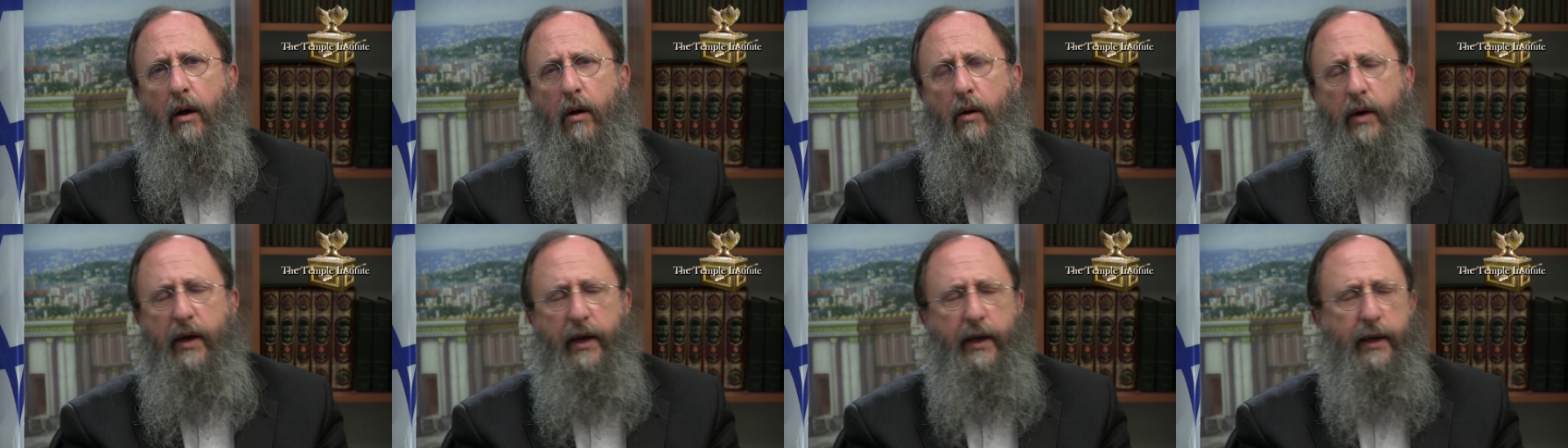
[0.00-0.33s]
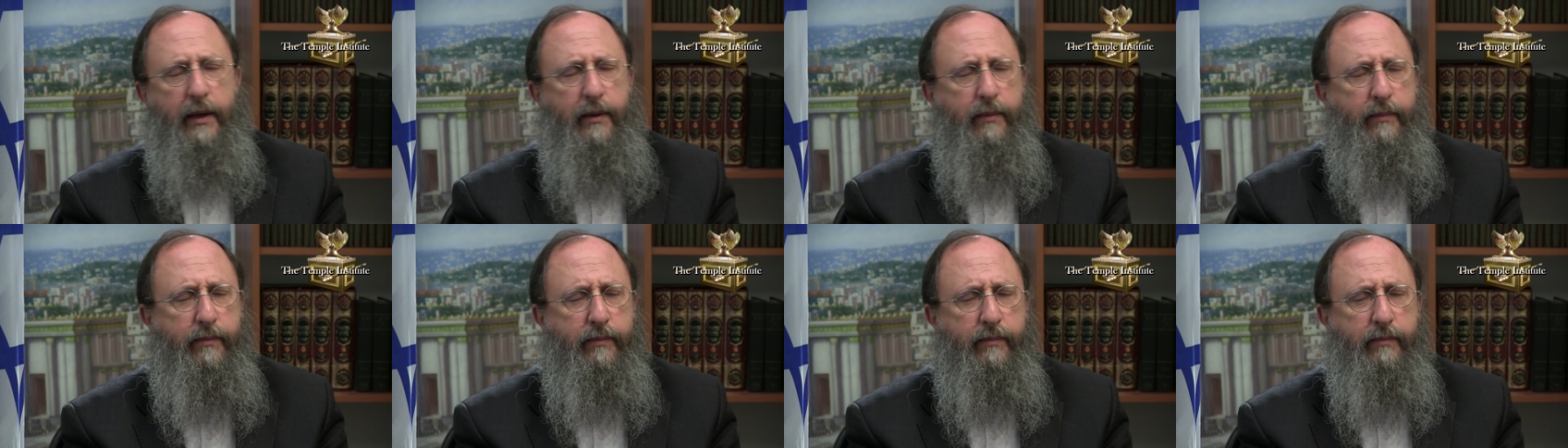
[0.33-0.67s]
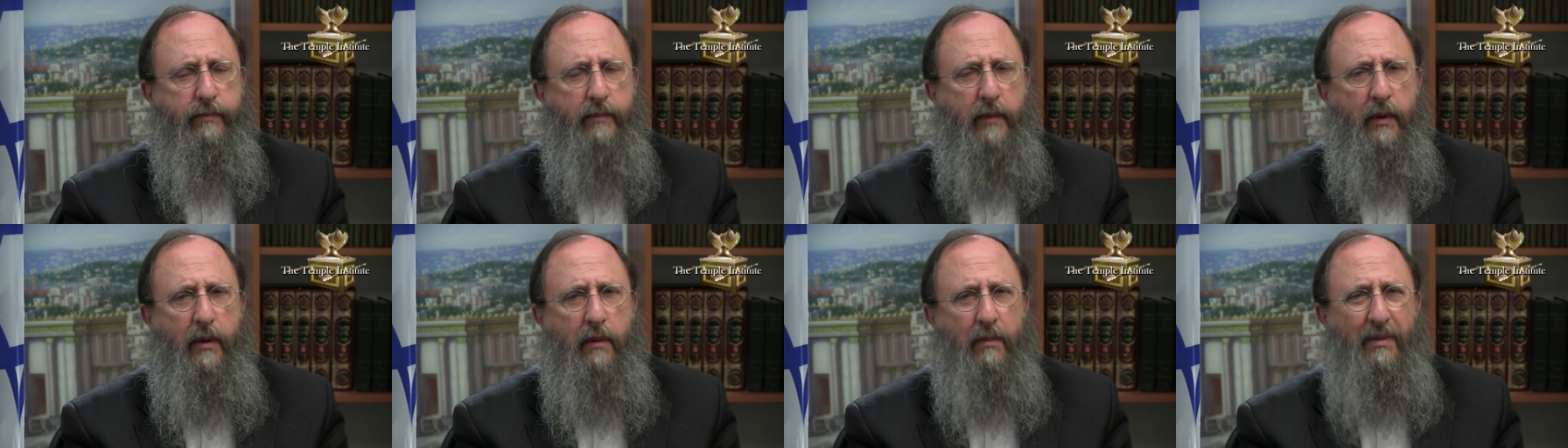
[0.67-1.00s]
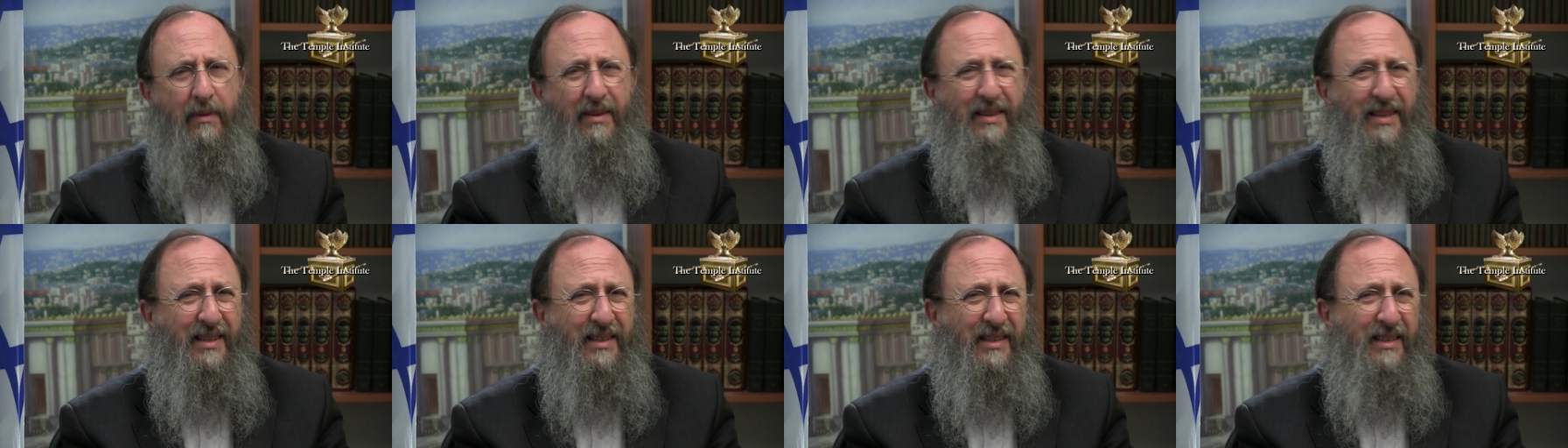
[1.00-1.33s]
Okay,
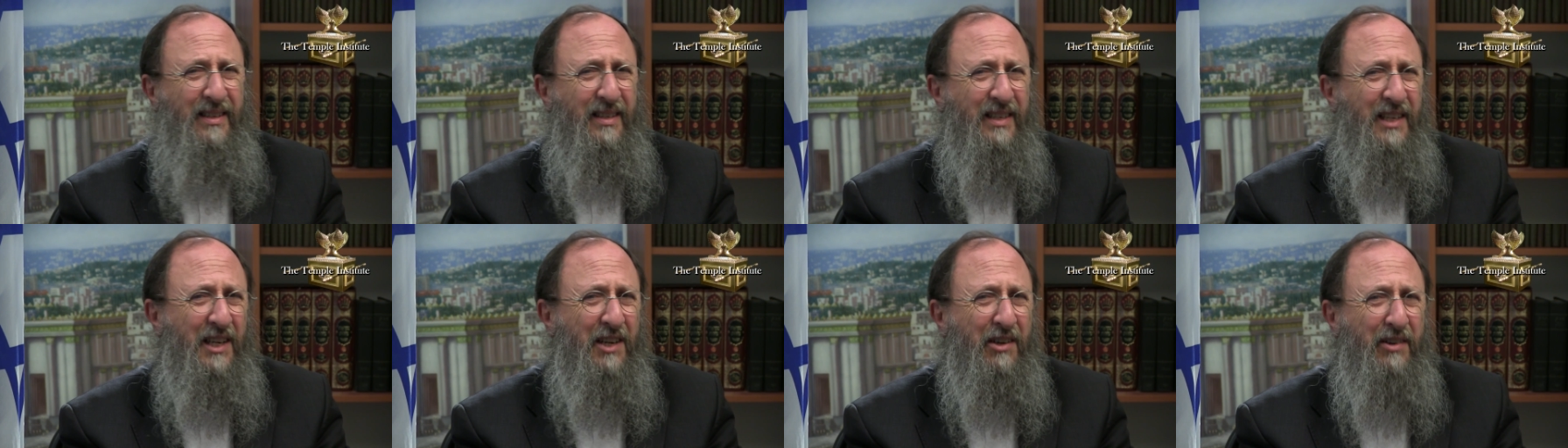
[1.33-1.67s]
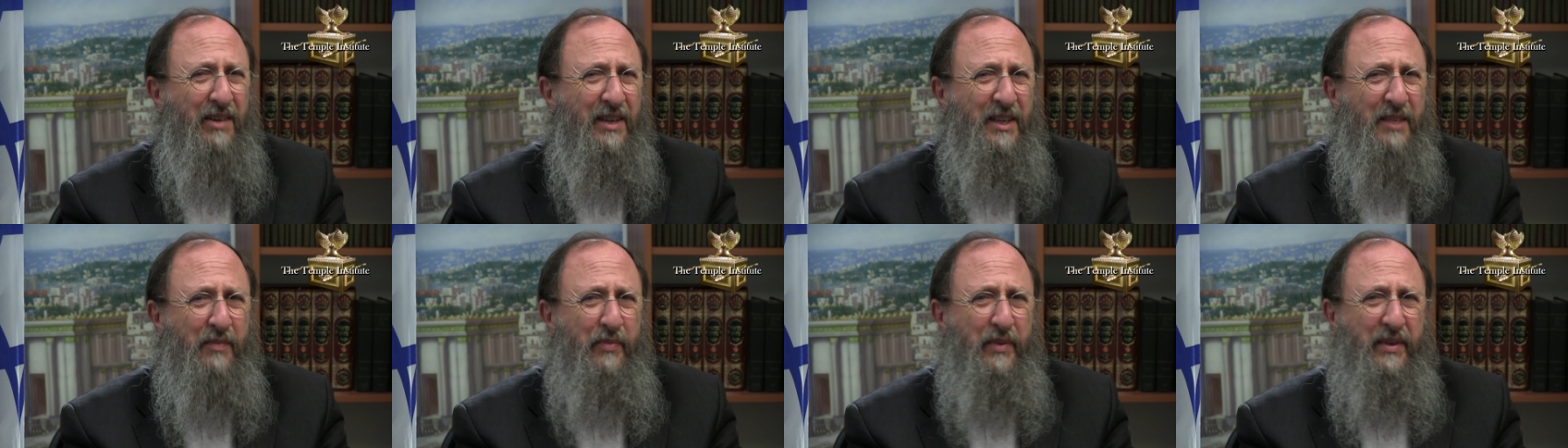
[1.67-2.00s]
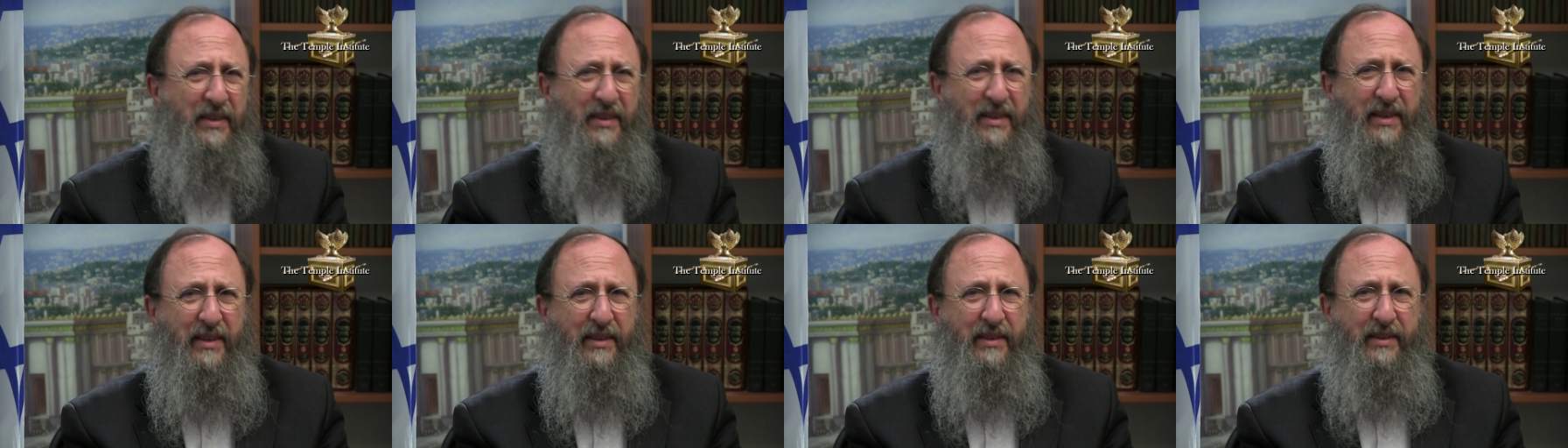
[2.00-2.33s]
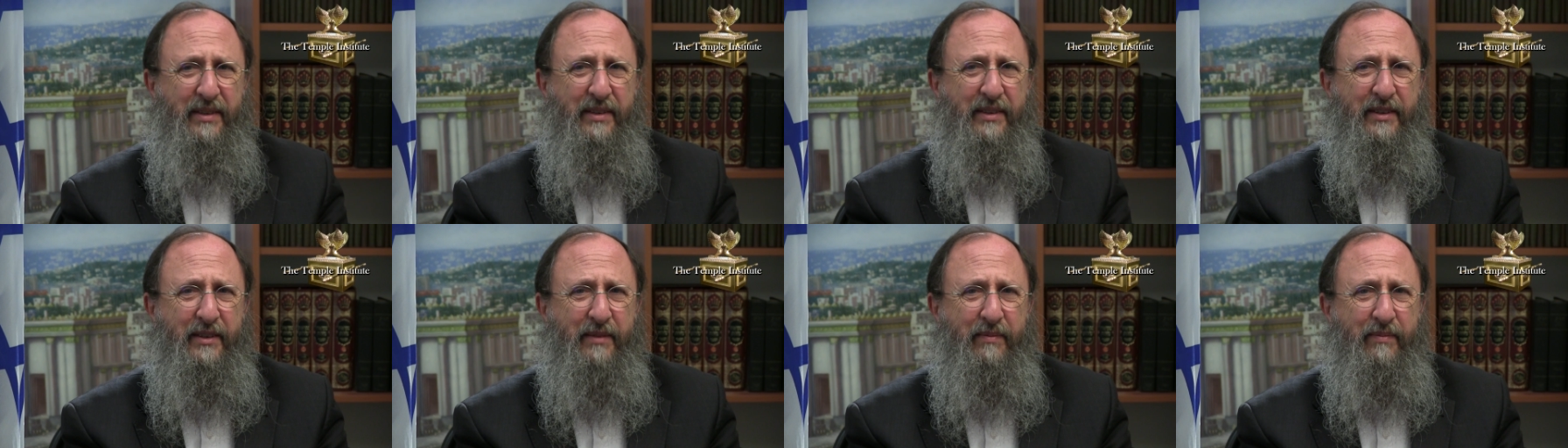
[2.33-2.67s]
this is serious
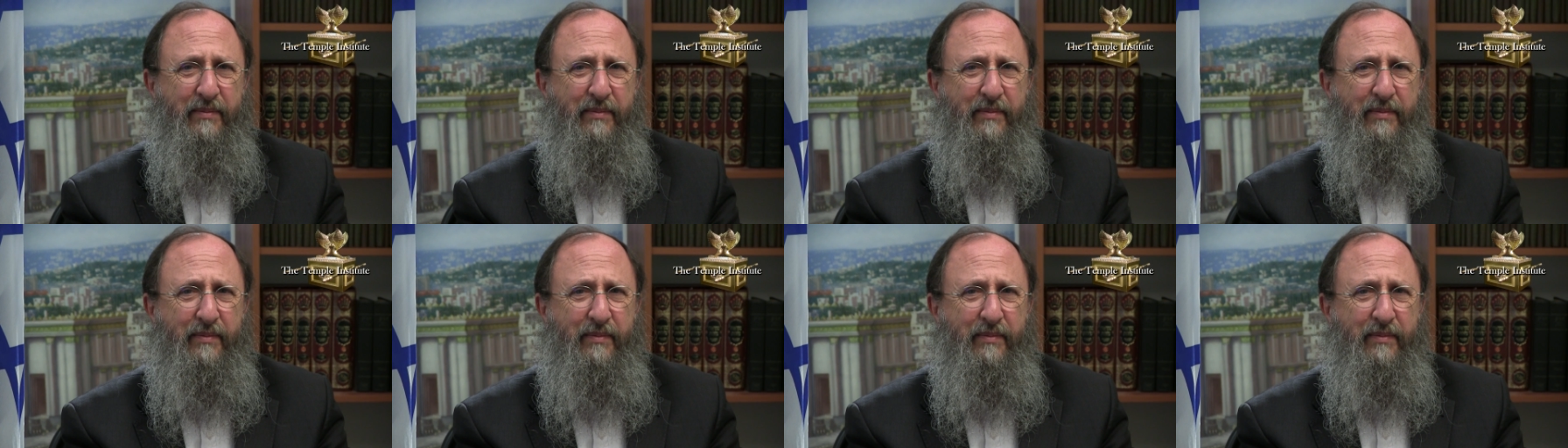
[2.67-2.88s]
business.